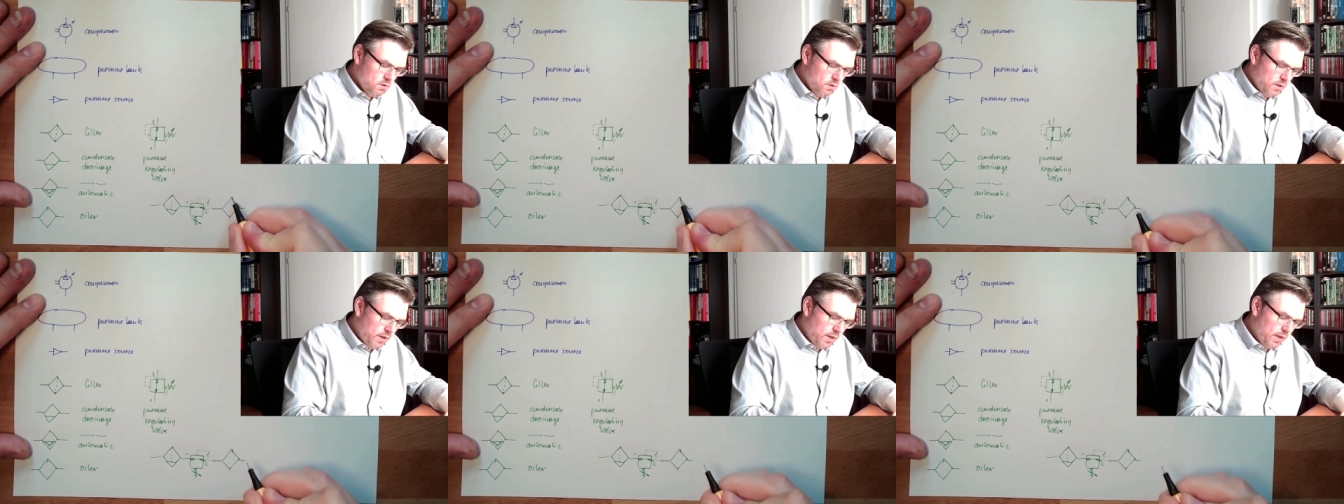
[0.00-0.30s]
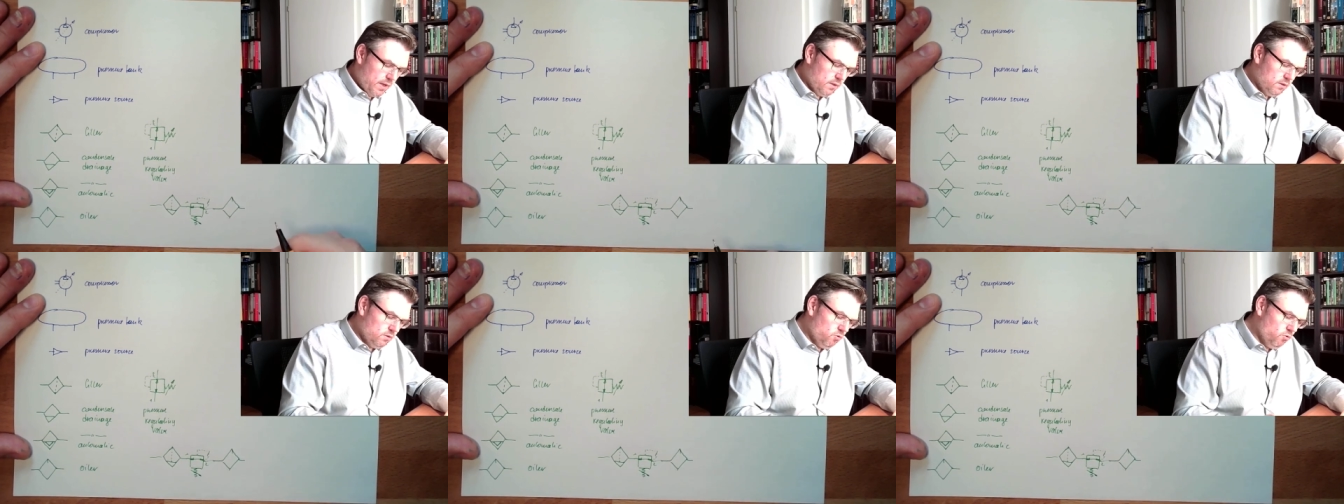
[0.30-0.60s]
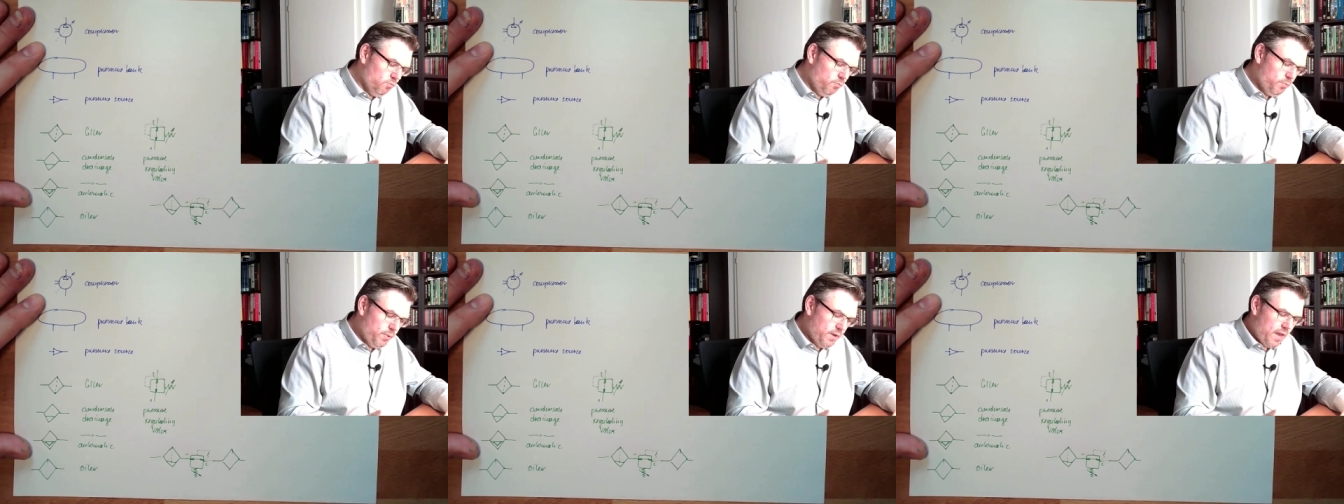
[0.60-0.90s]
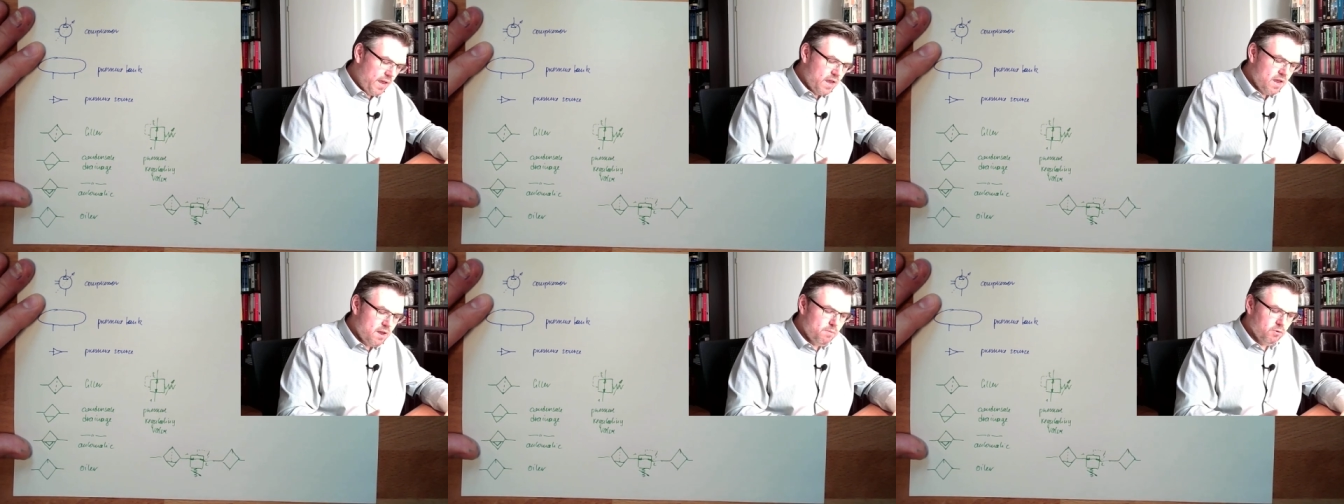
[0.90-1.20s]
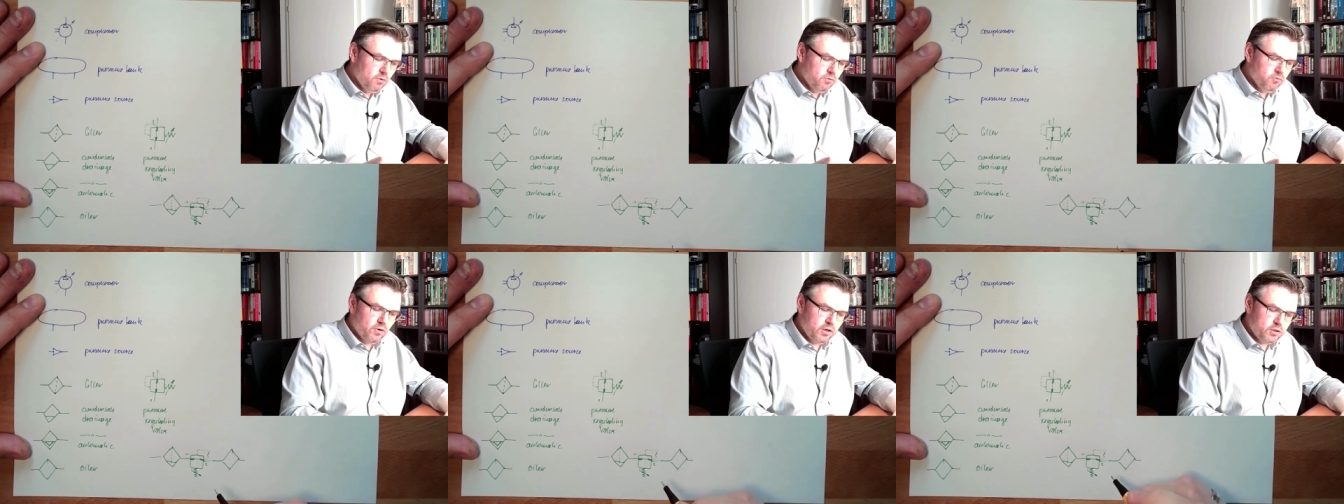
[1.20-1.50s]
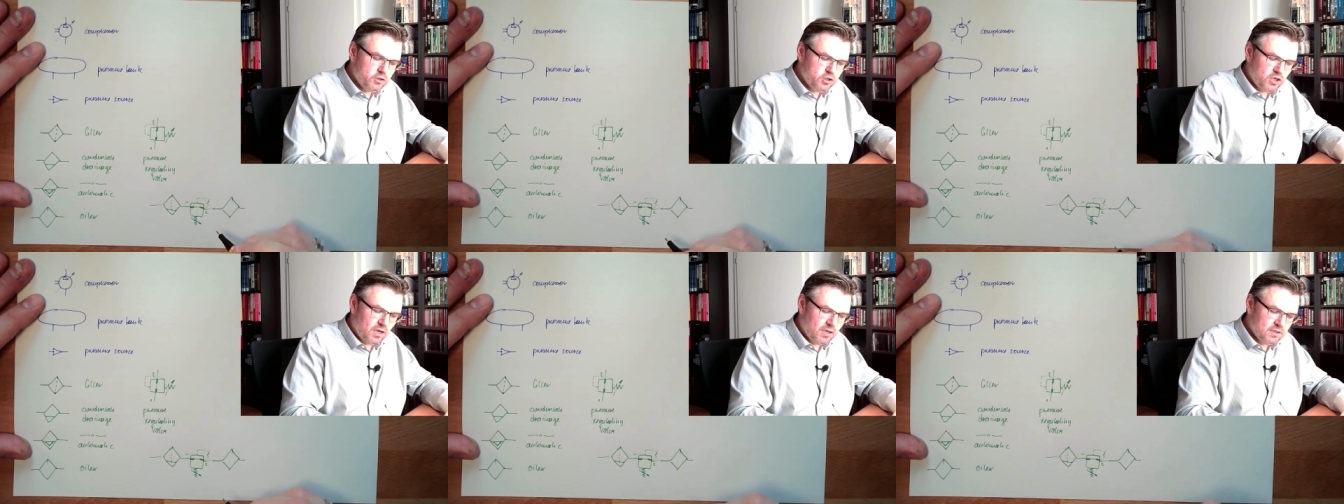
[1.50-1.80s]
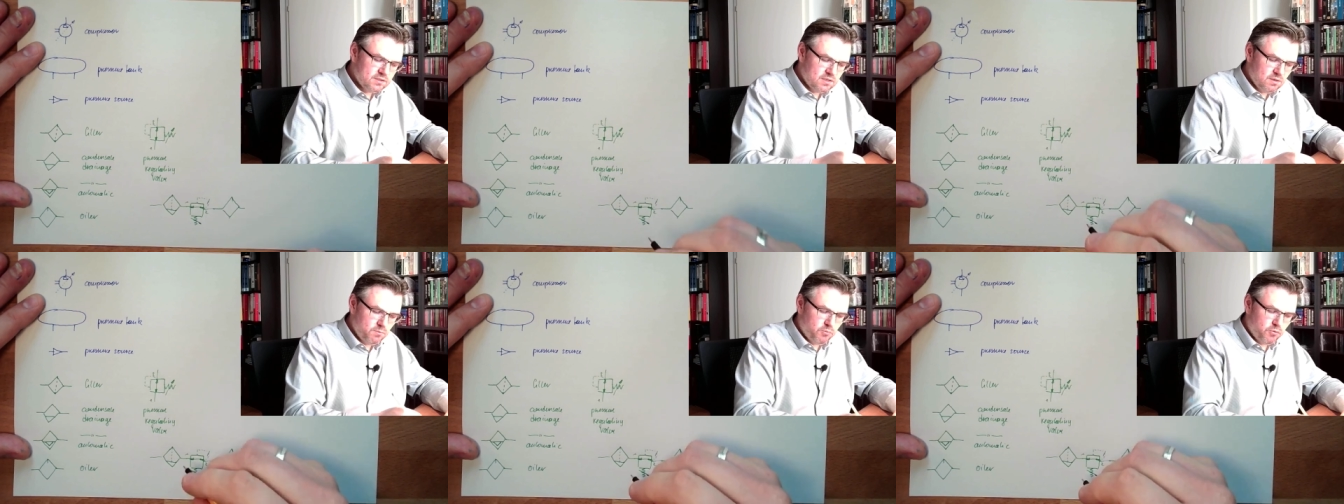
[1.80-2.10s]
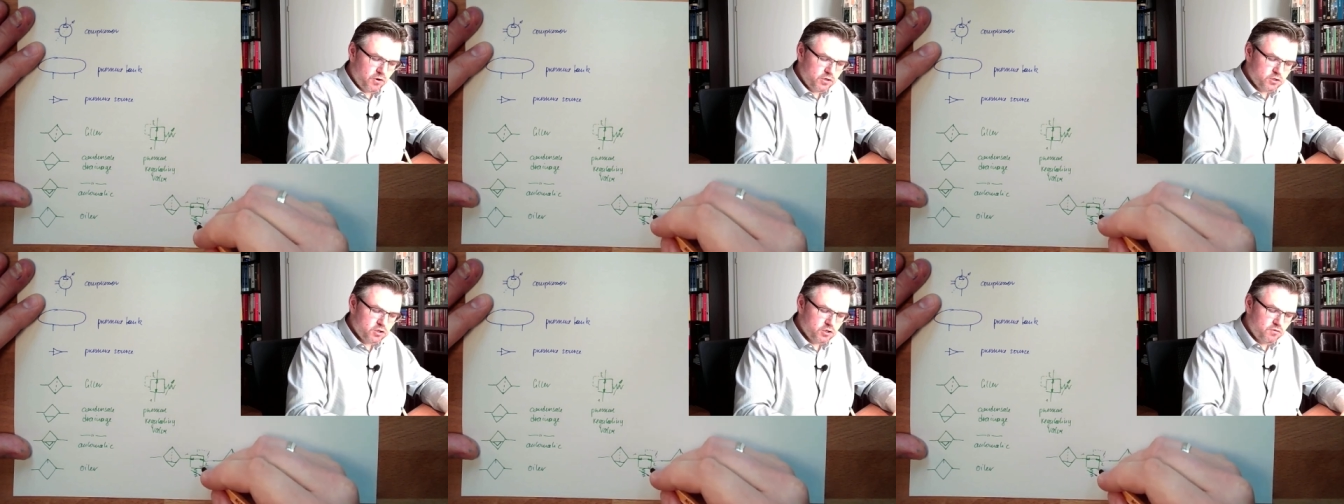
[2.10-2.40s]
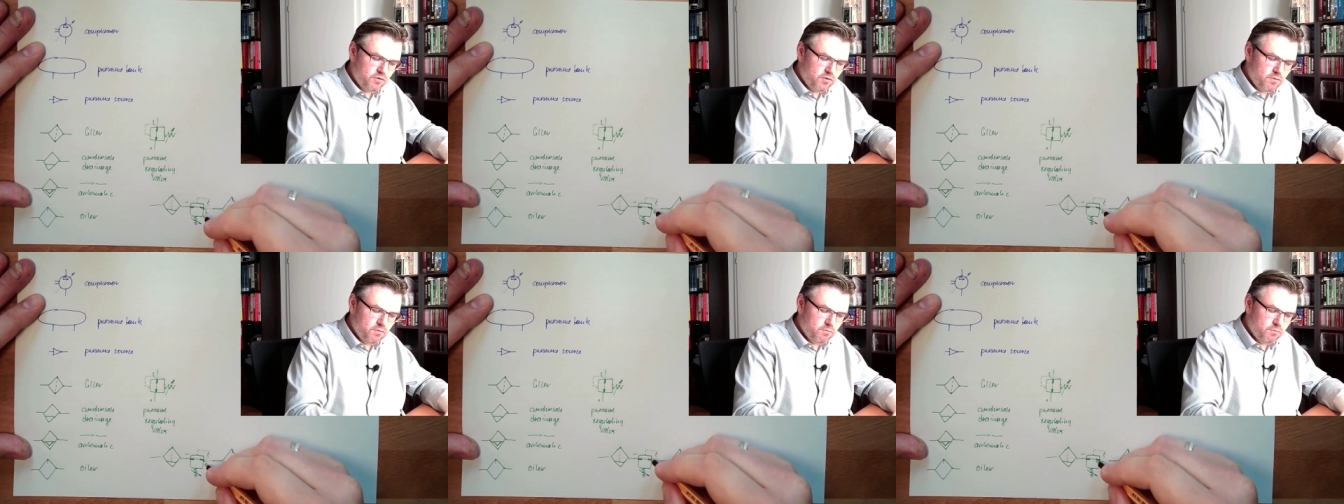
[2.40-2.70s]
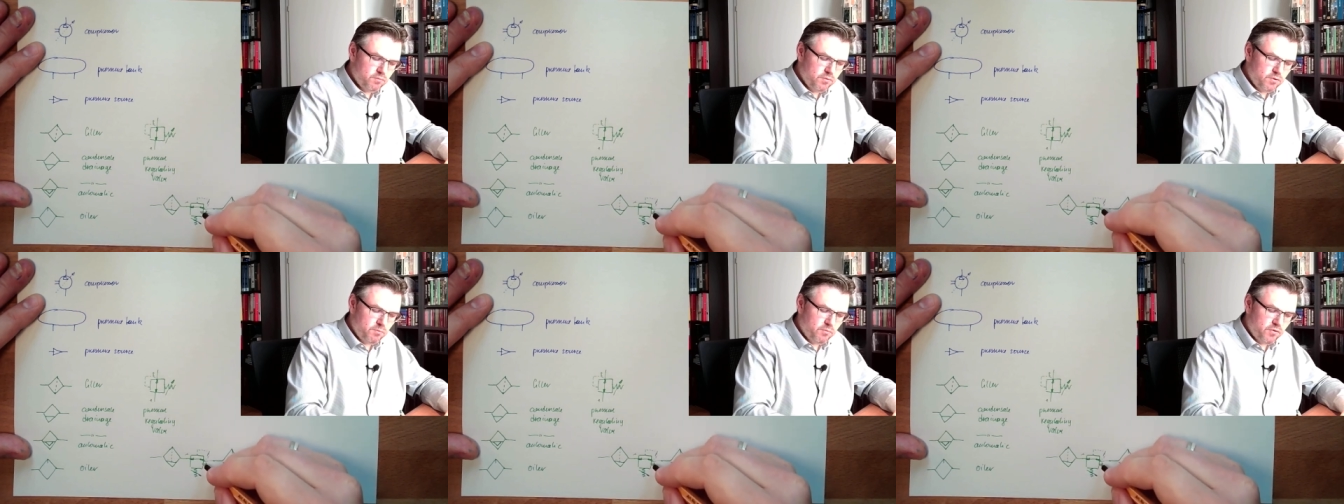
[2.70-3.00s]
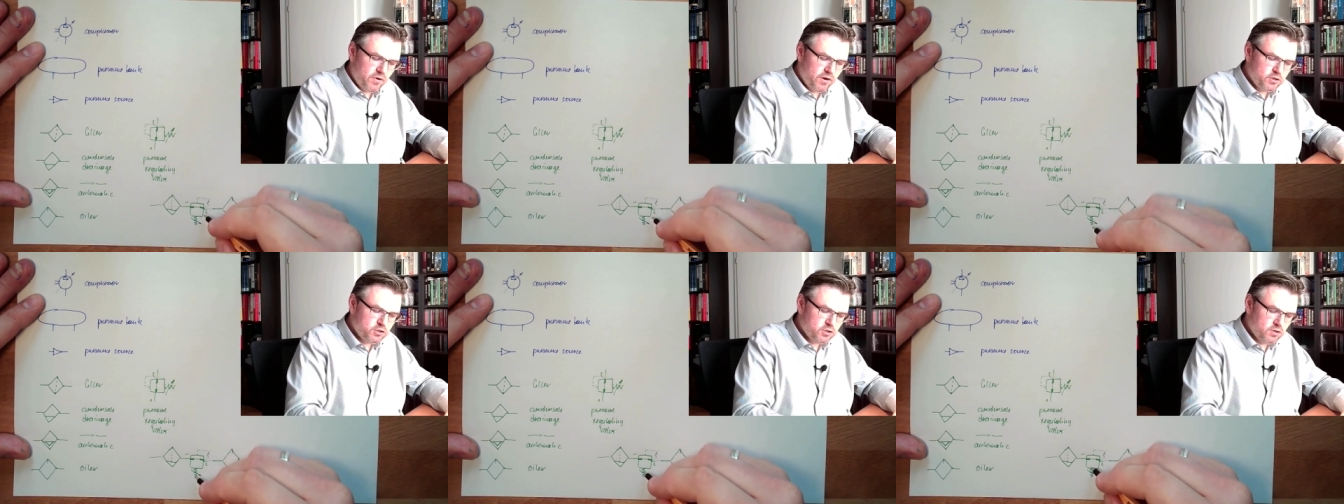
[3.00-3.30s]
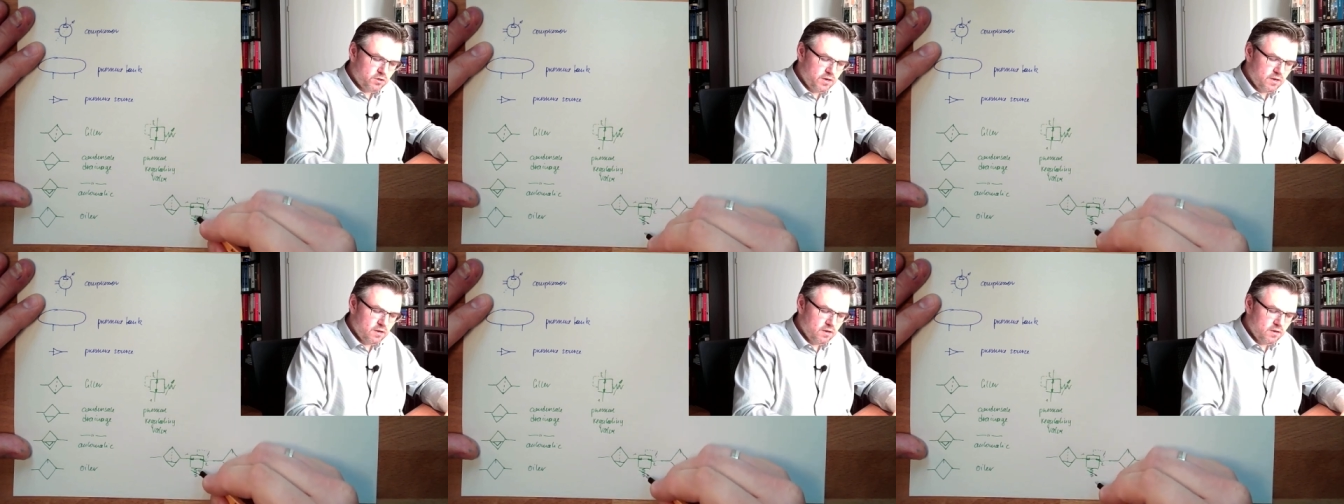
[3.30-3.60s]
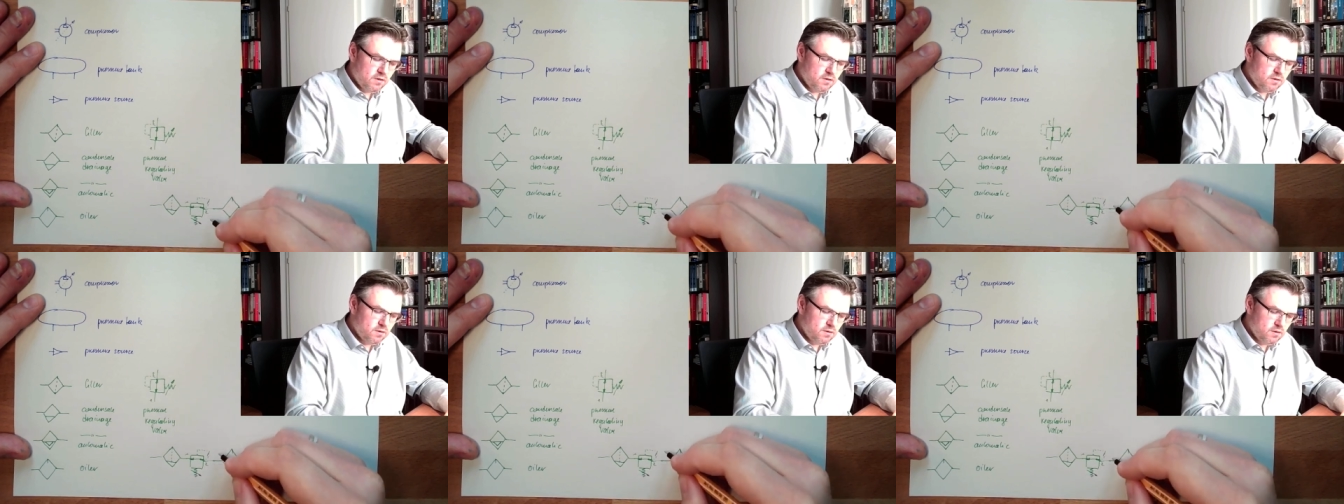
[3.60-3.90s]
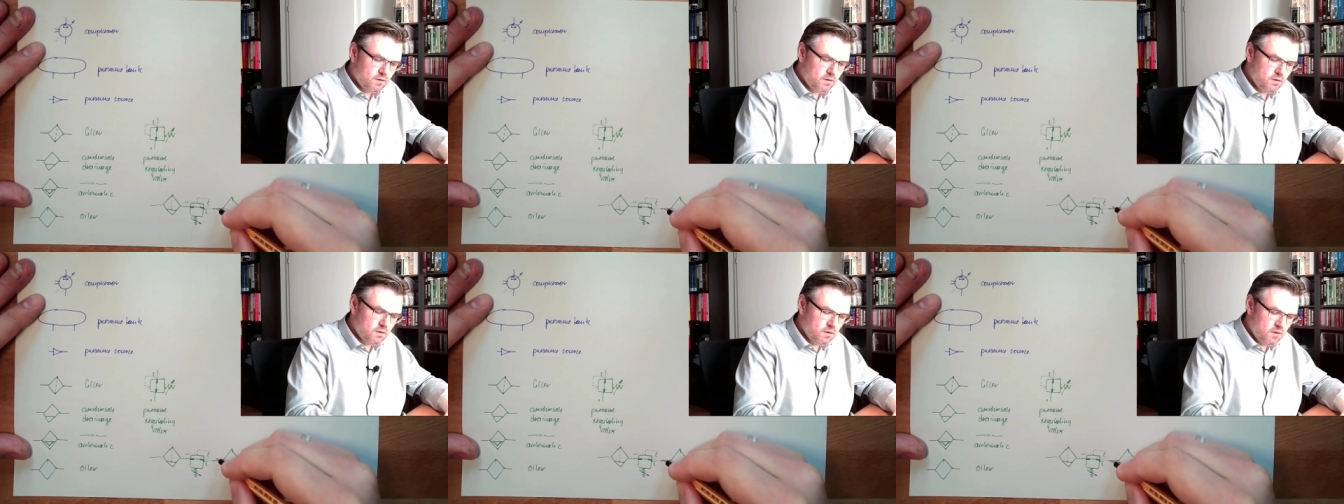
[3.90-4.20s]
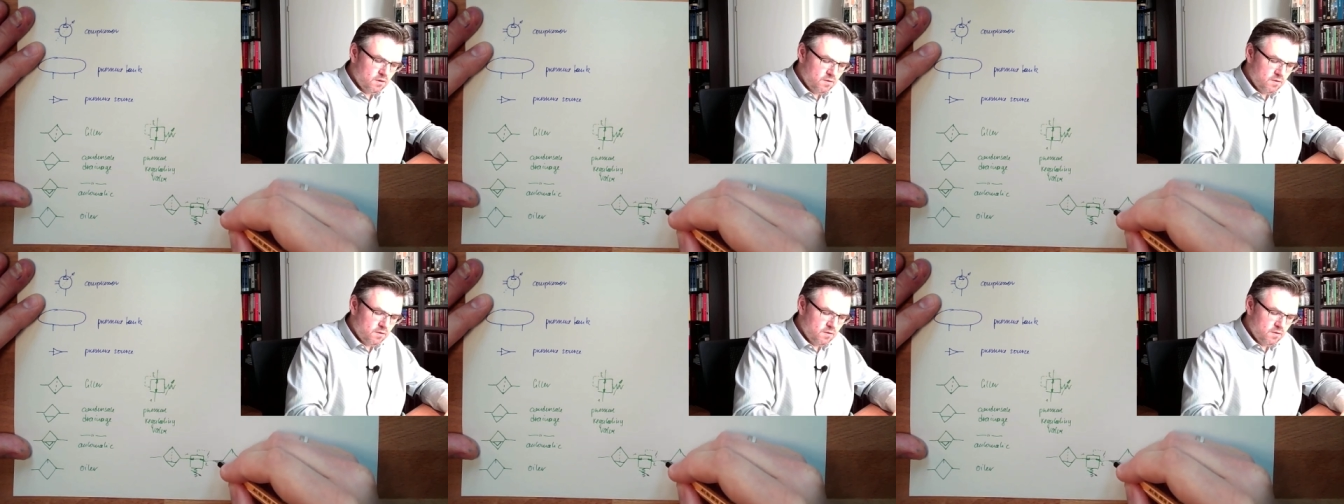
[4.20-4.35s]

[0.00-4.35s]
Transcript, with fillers: And to be able to adjust the pressure, the pressure here, yeah,